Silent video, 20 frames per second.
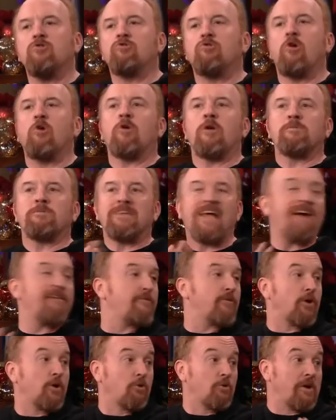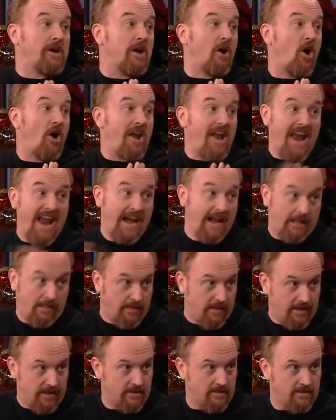two grown-ups ever agree on
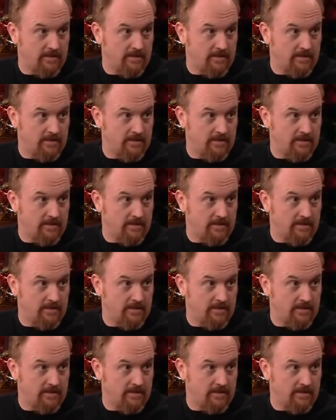anything.